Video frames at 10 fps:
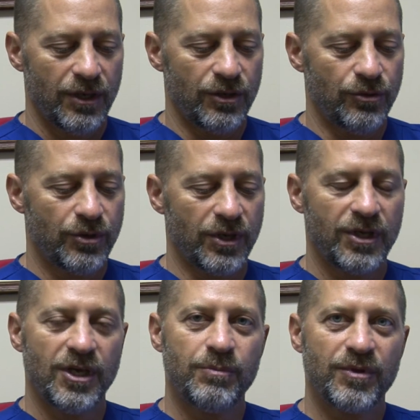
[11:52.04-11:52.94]
You can
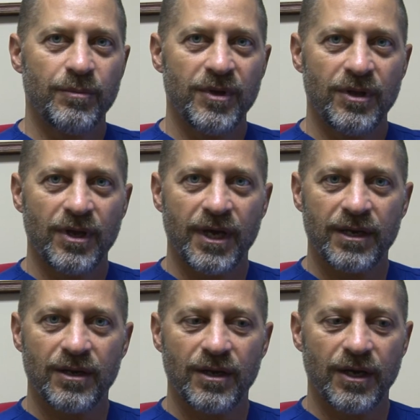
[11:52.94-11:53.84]
keep them in that
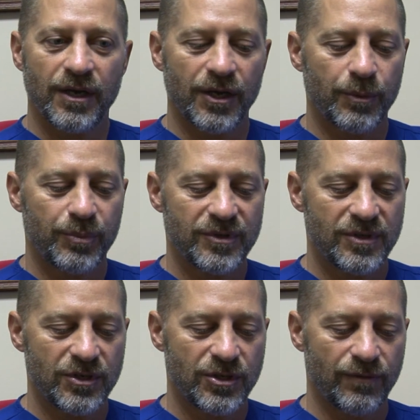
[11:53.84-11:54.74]

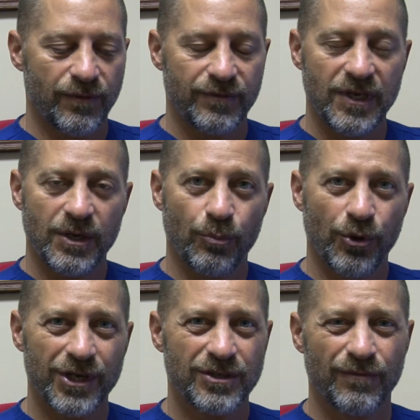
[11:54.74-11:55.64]
position of
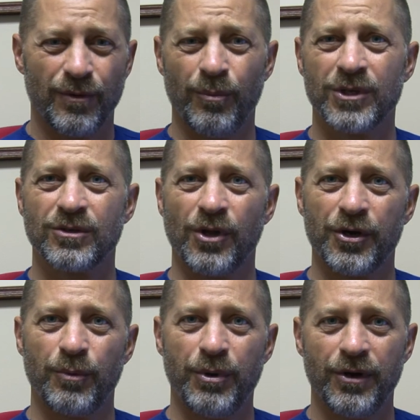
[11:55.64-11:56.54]
decompression for a much
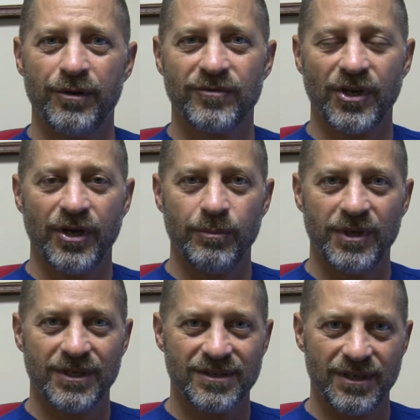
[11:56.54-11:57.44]
longer period of time
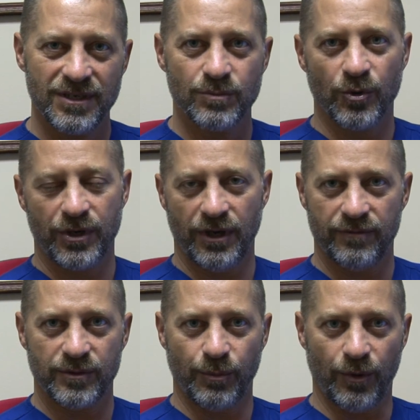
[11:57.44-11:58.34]
because it is more
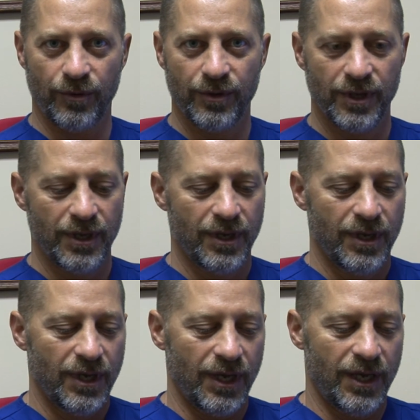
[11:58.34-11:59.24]
comfortable.
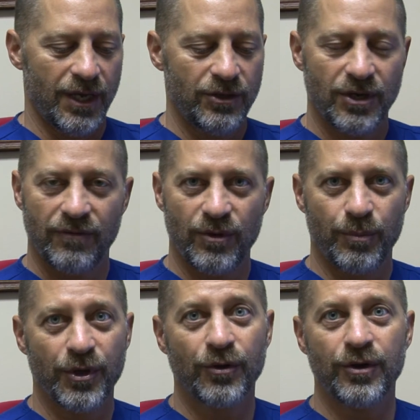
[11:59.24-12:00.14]
And you have the
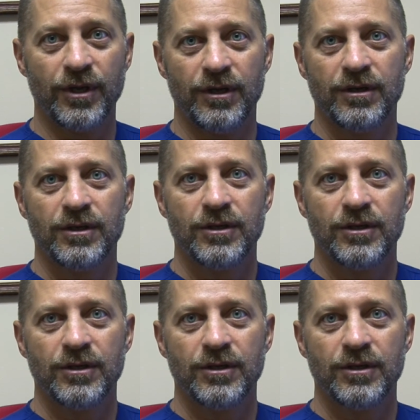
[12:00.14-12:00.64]
ability